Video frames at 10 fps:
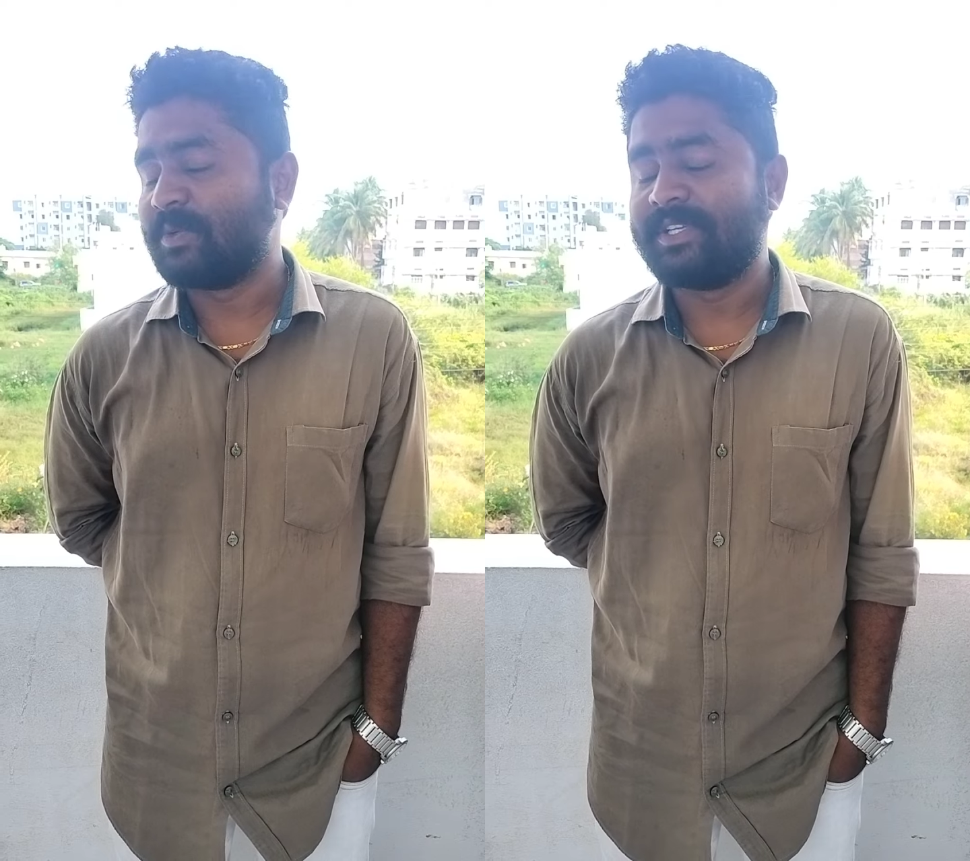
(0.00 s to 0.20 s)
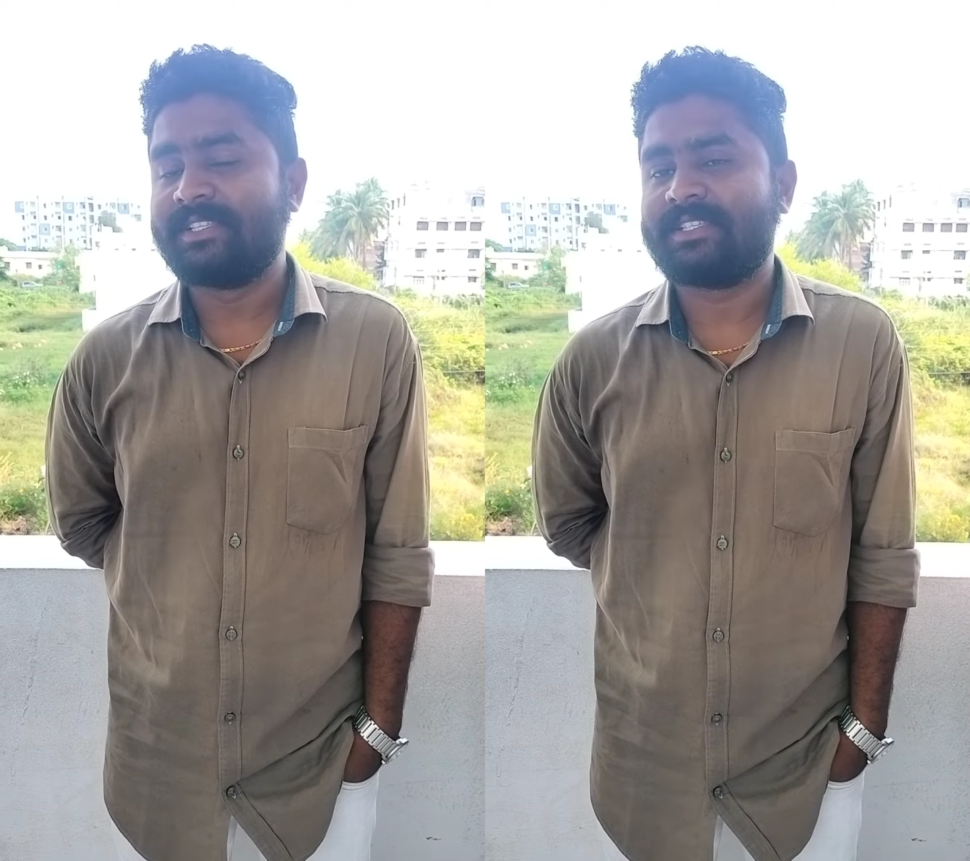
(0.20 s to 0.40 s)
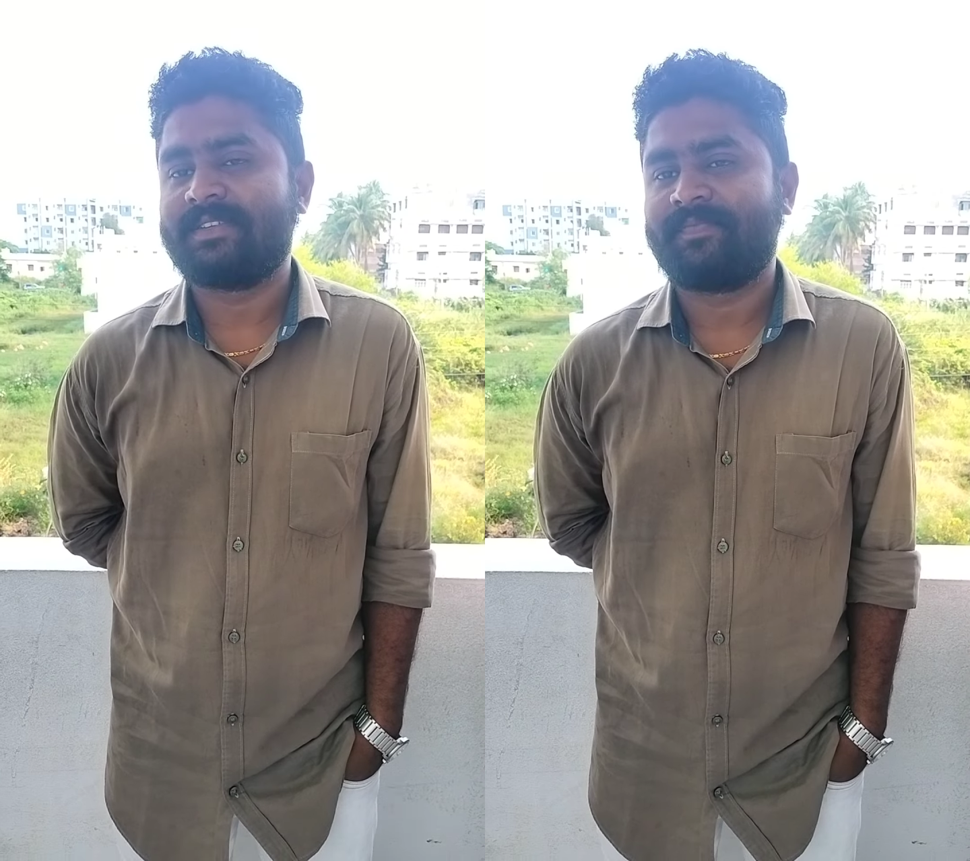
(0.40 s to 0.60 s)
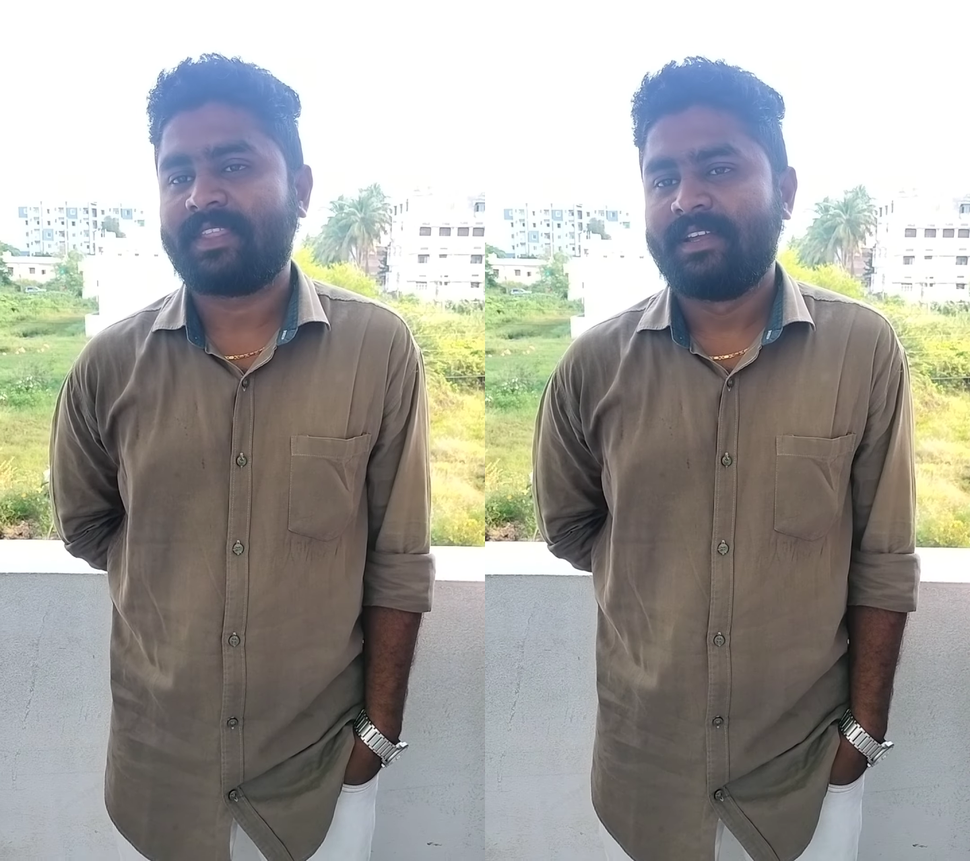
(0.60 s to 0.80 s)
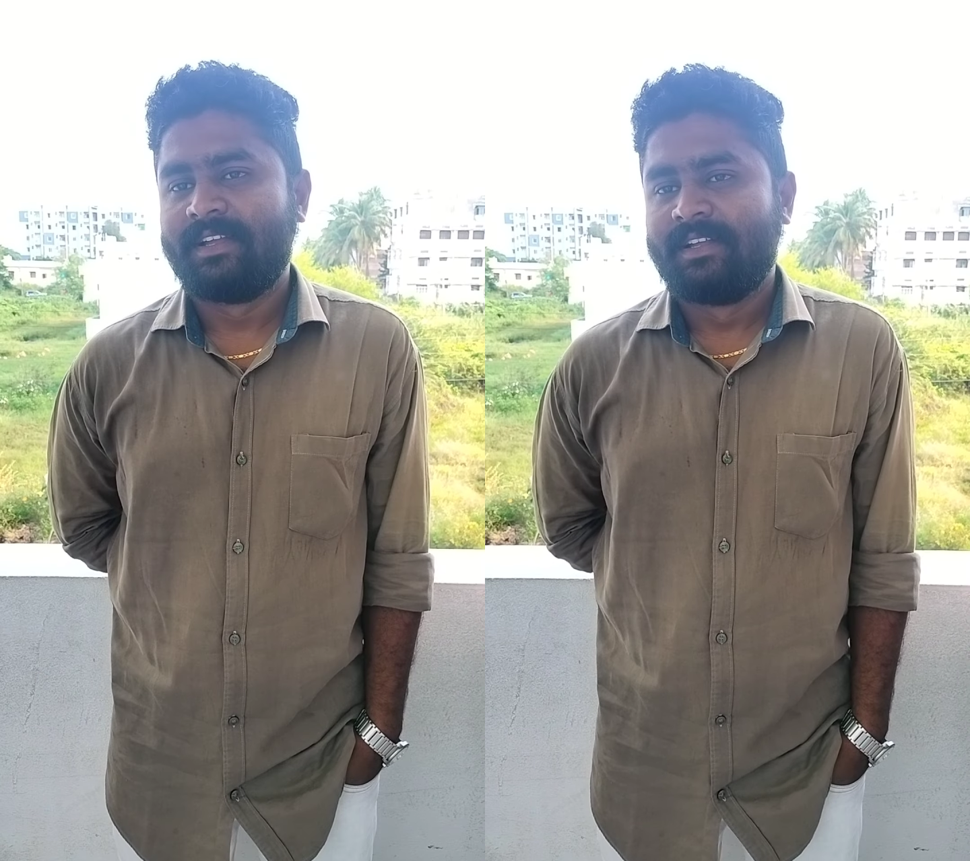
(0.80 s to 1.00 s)
students.
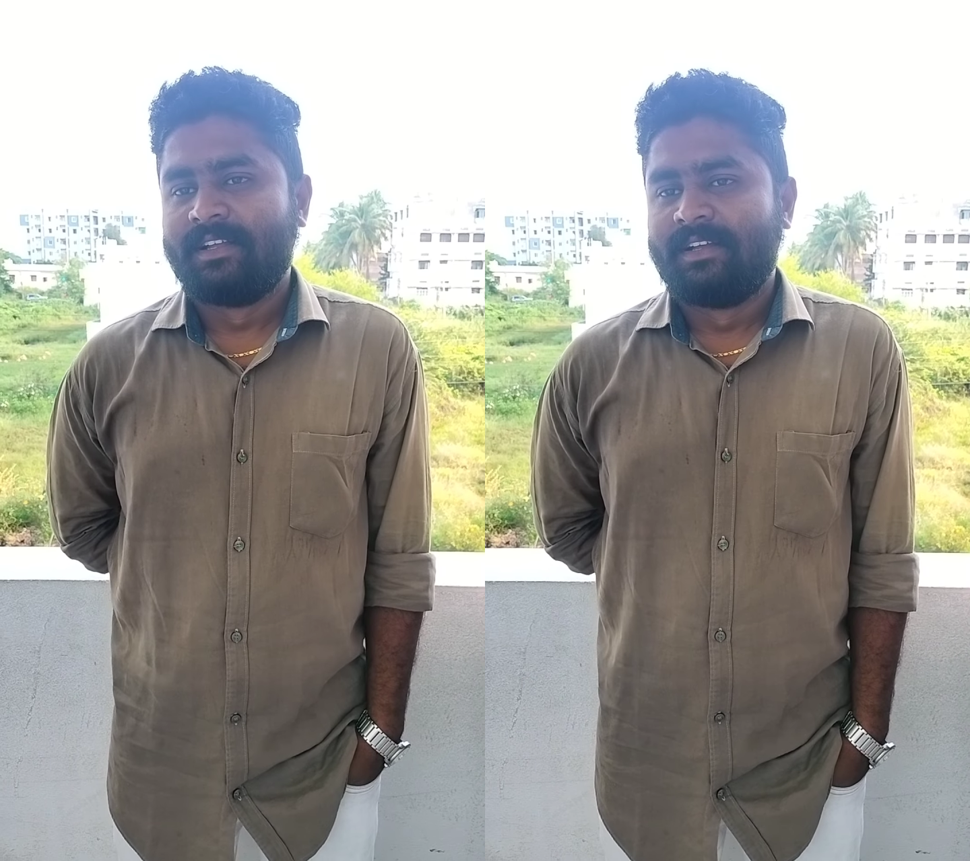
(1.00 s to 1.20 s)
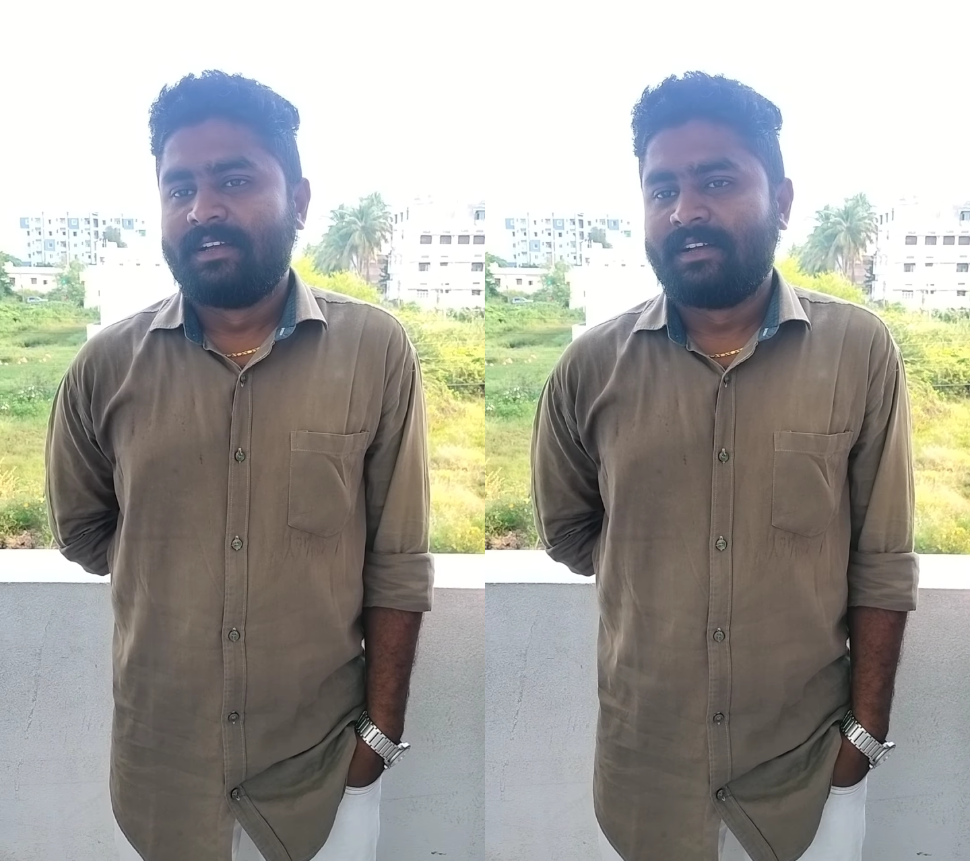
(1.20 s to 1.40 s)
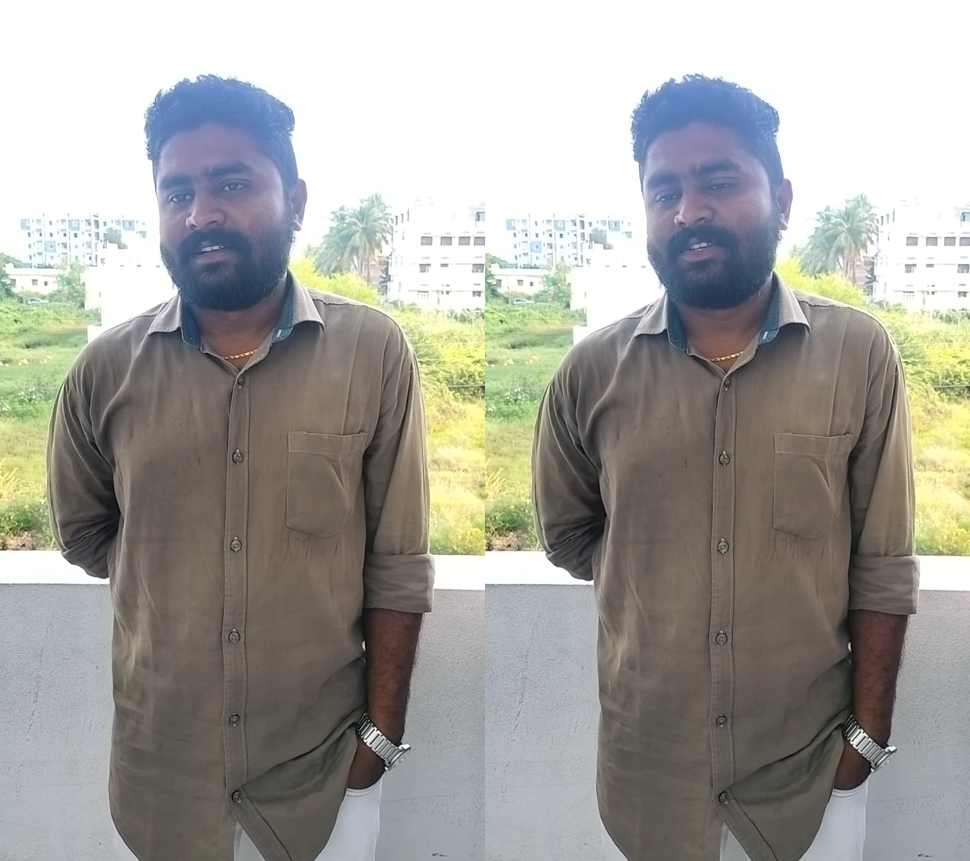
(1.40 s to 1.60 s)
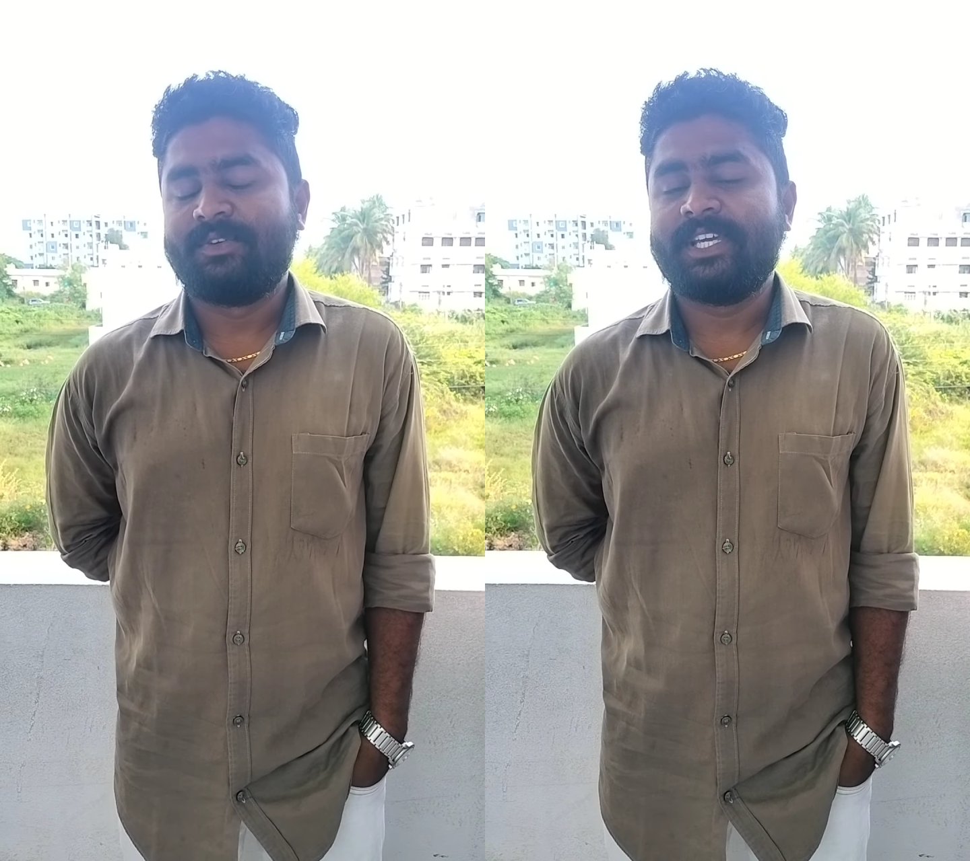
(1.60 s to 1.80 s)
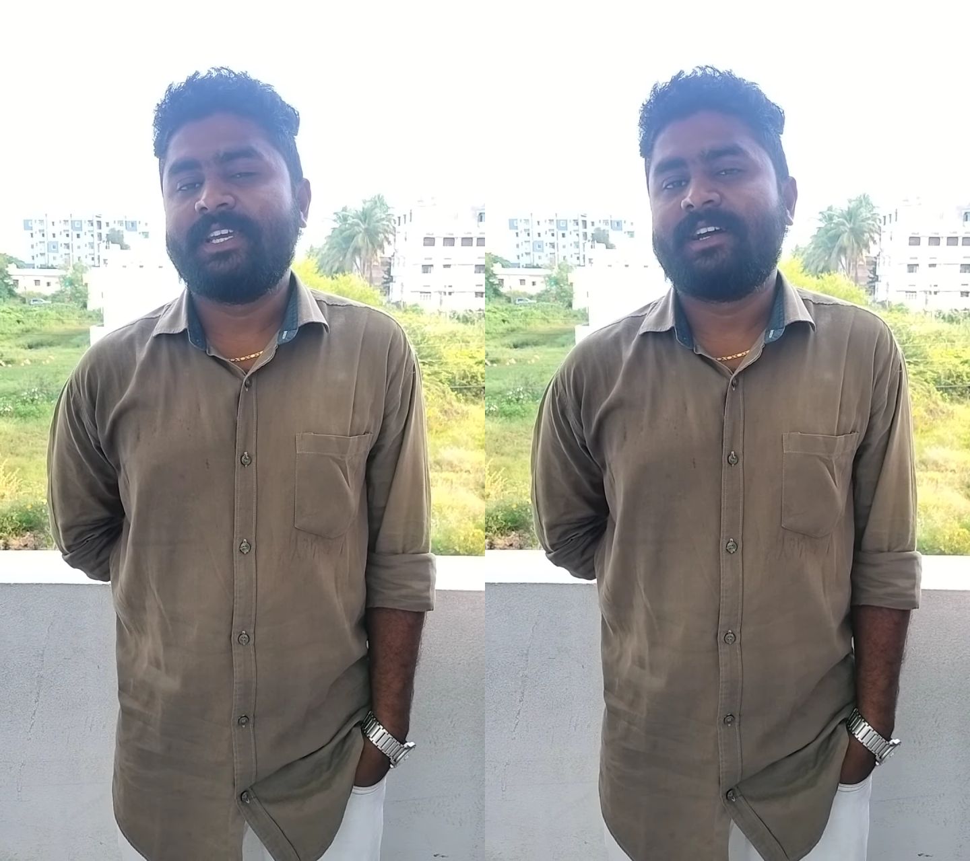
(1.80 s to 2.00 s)
Today,